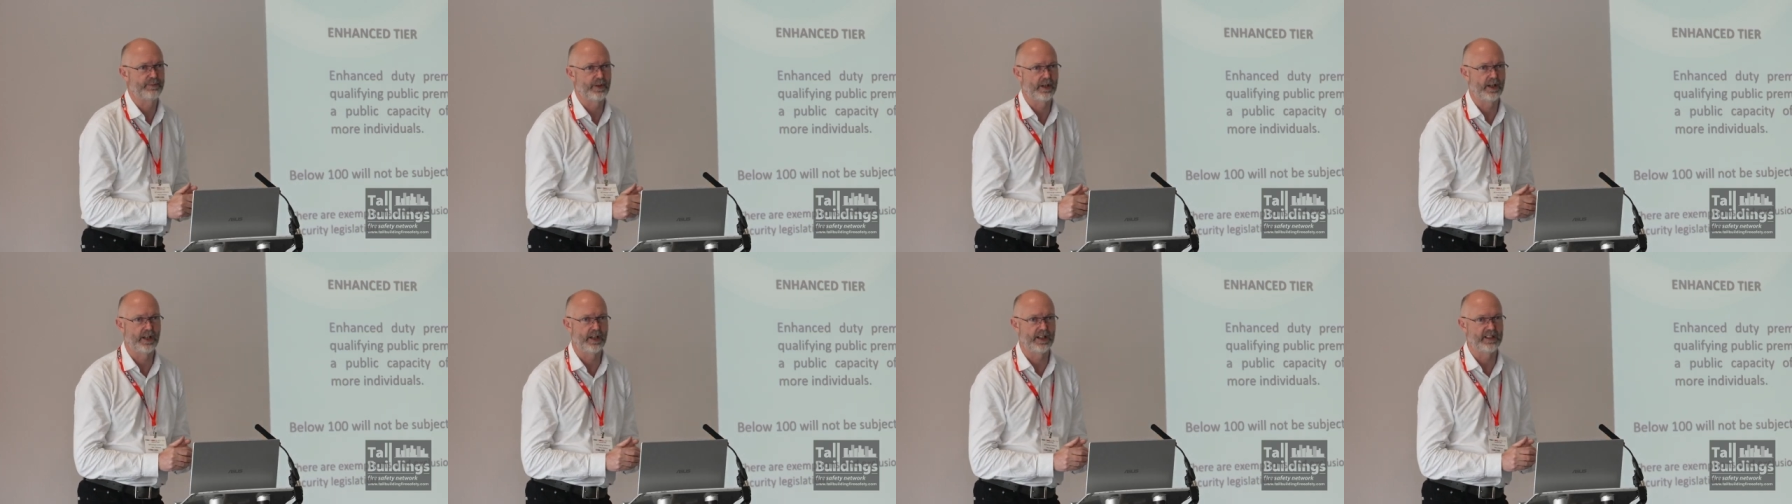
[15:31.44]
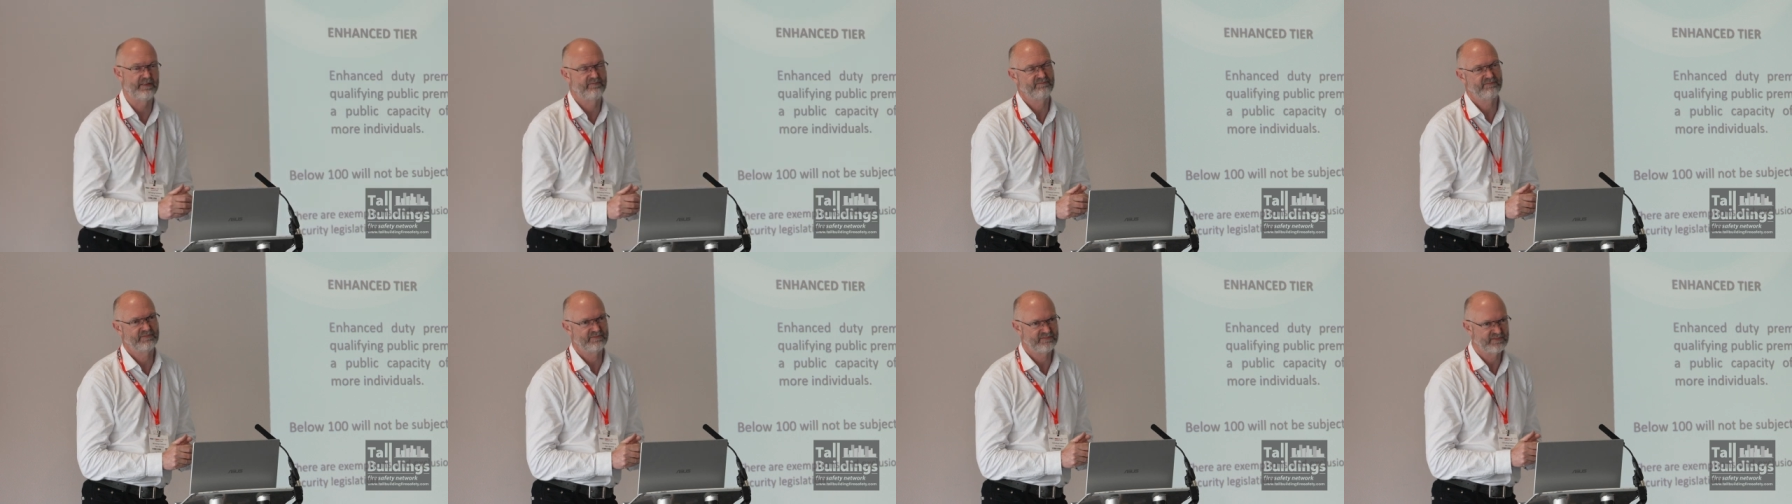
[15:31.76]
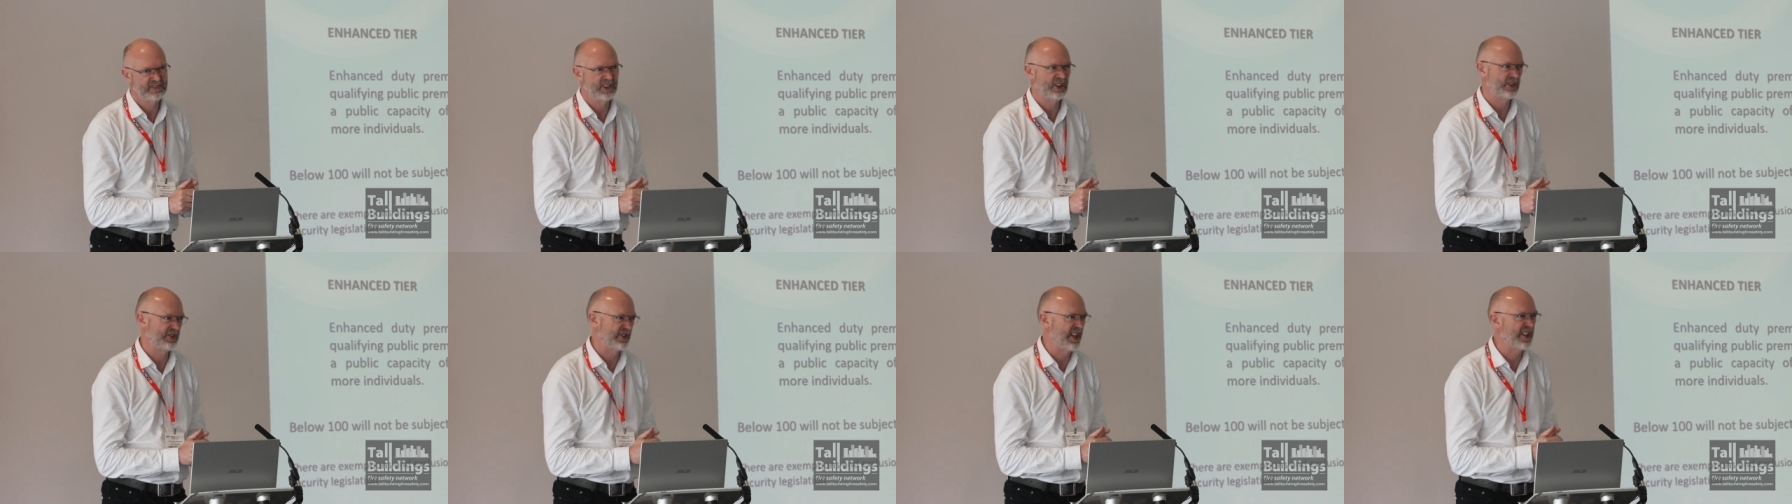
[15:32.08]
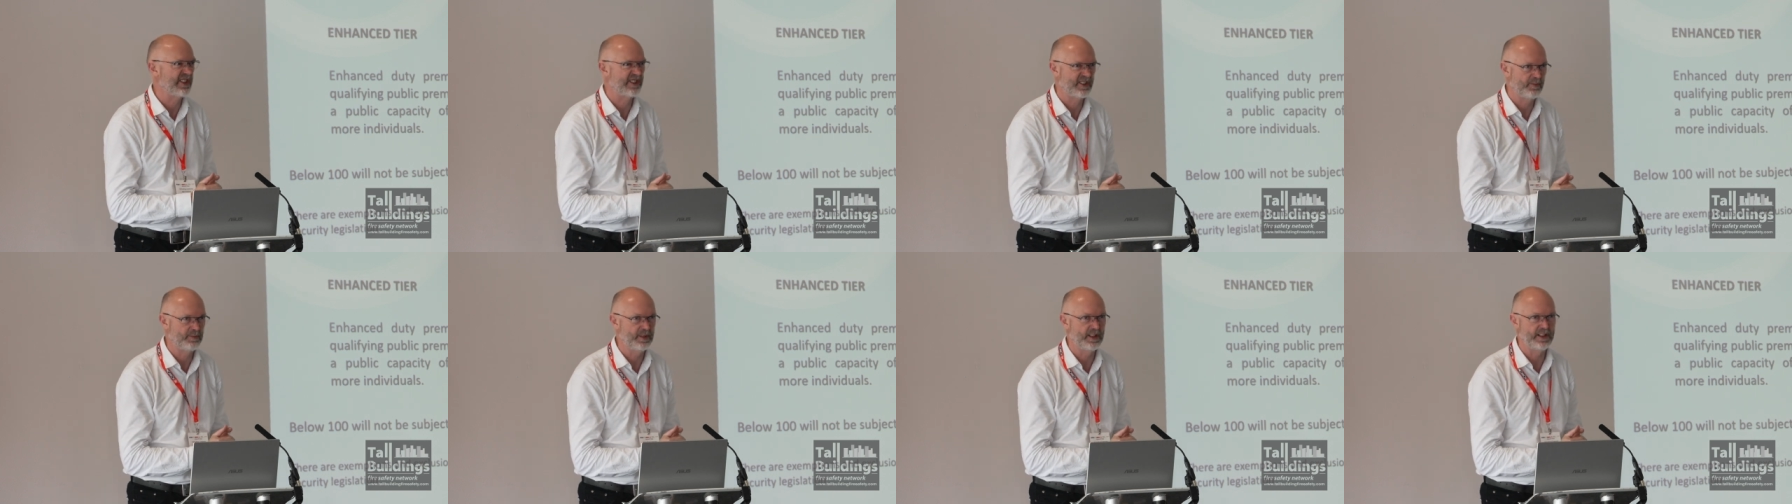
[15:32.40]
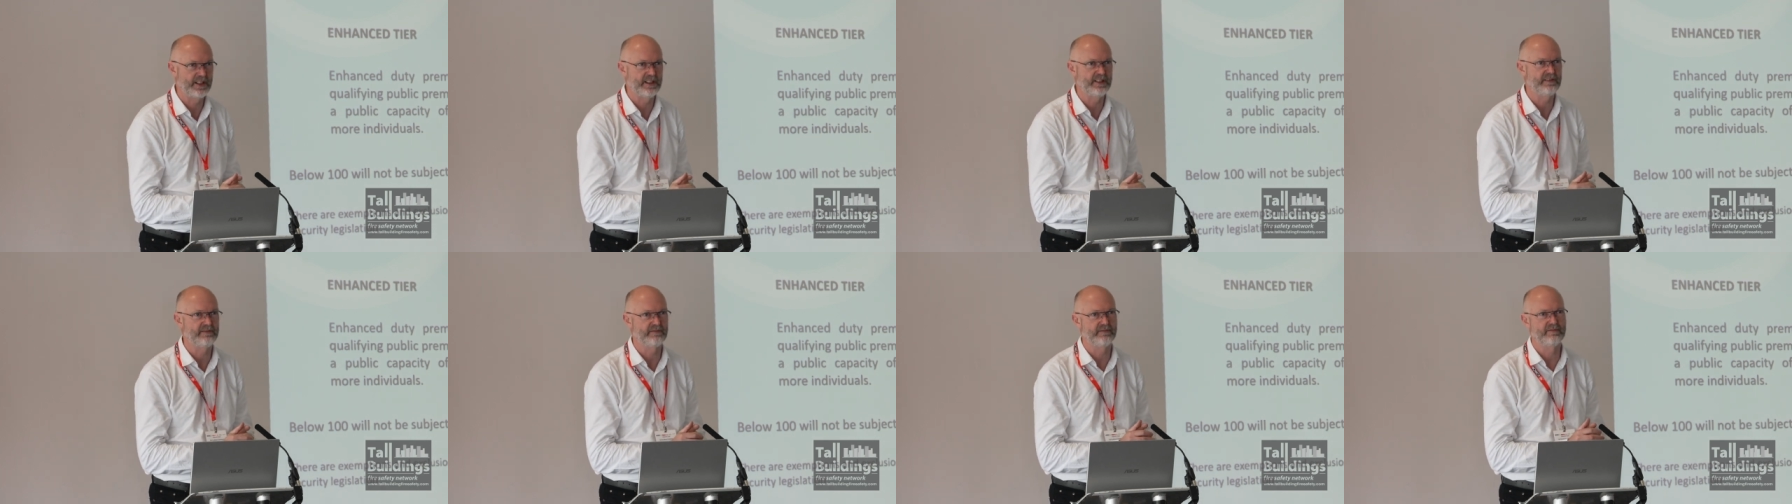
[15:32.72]
by
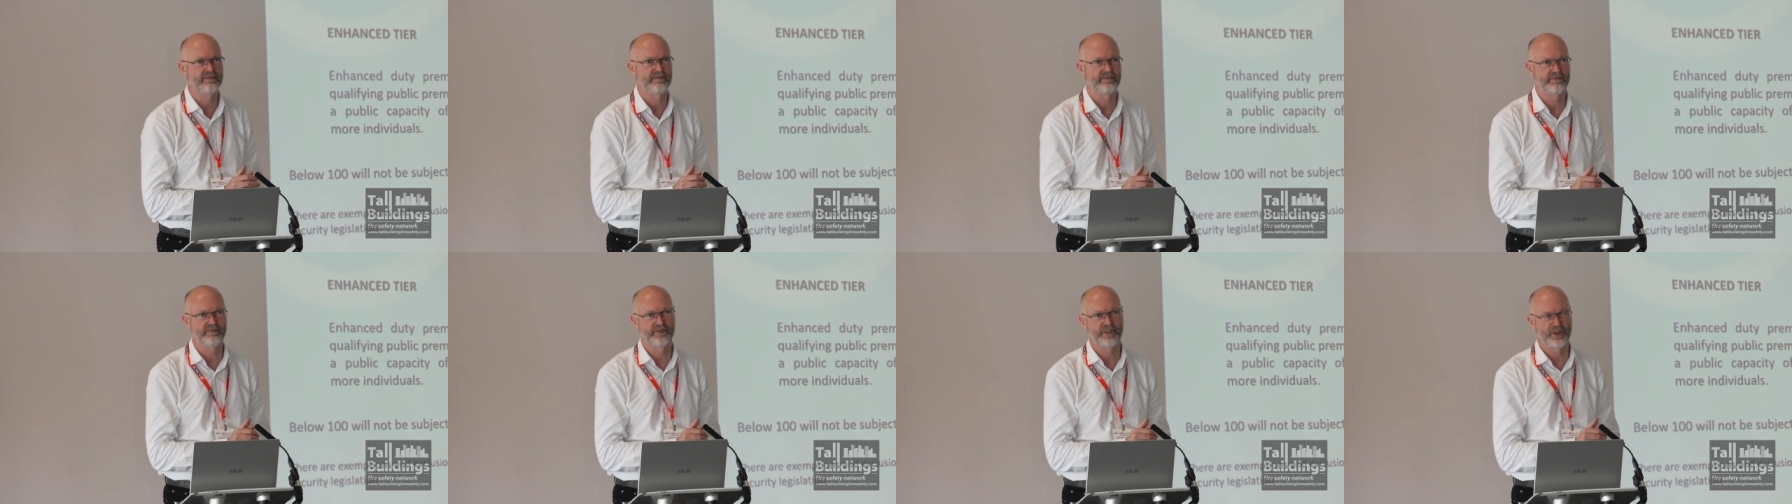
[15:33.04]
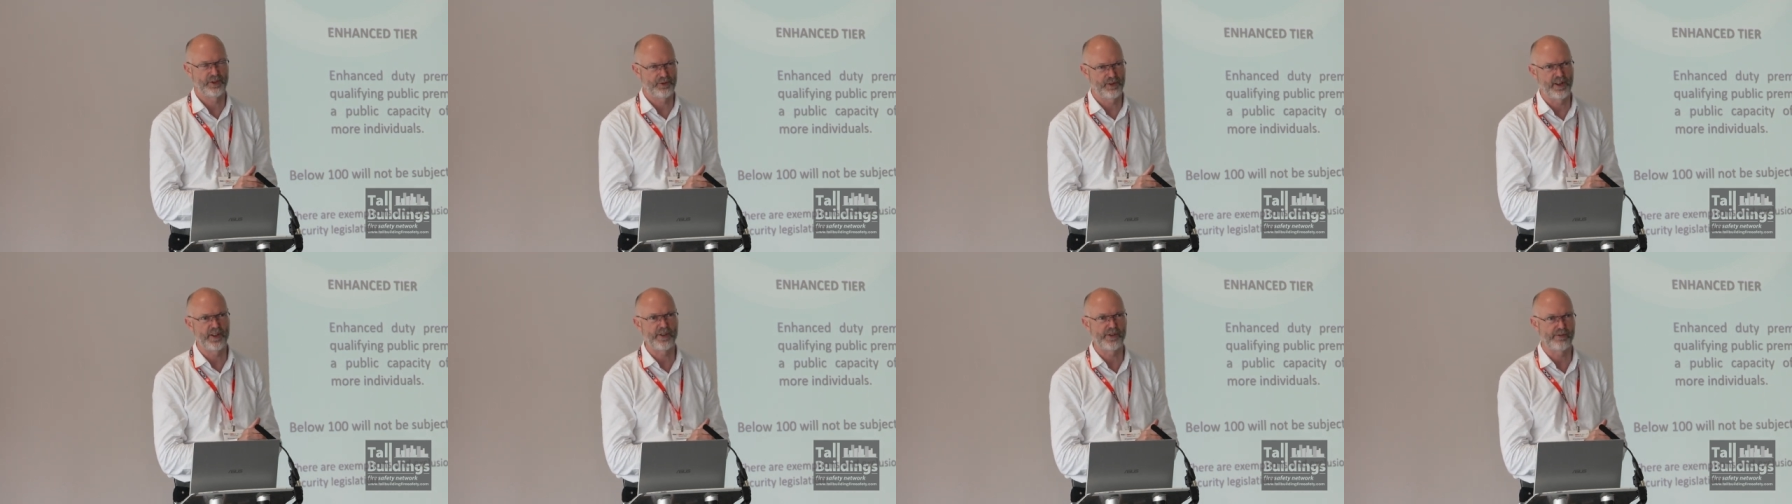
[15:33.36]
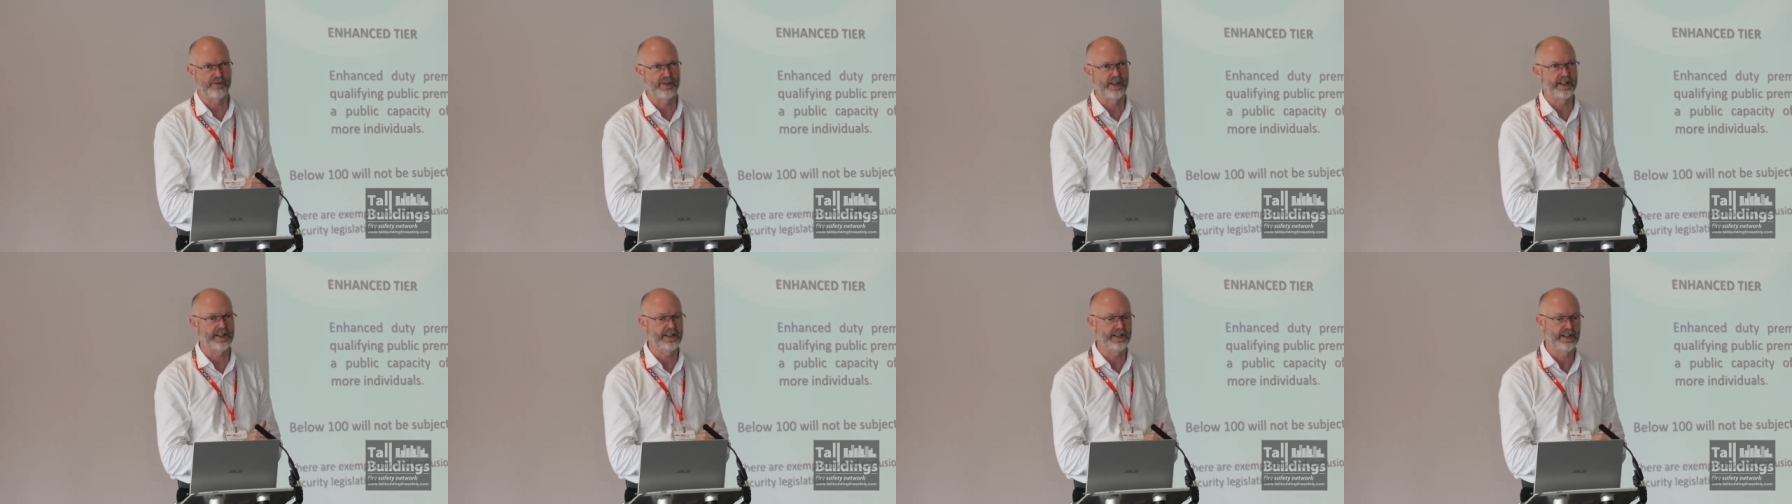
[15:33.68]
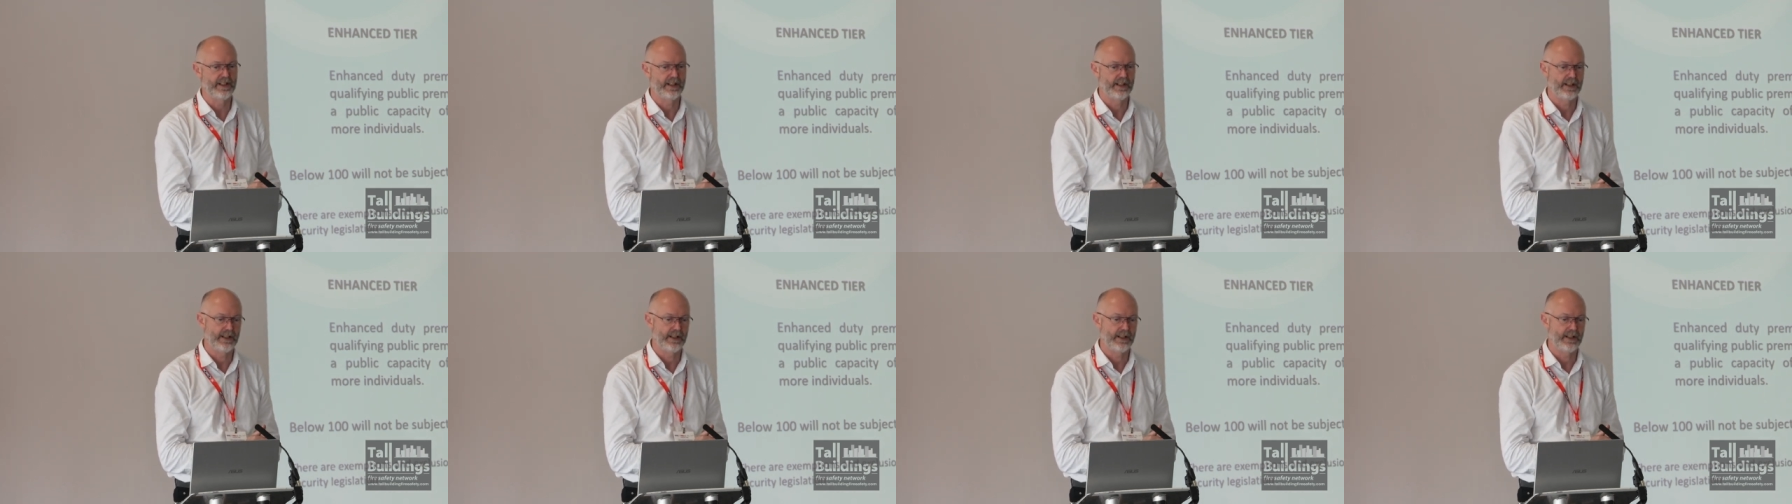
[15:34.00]
ostensibly the Treasury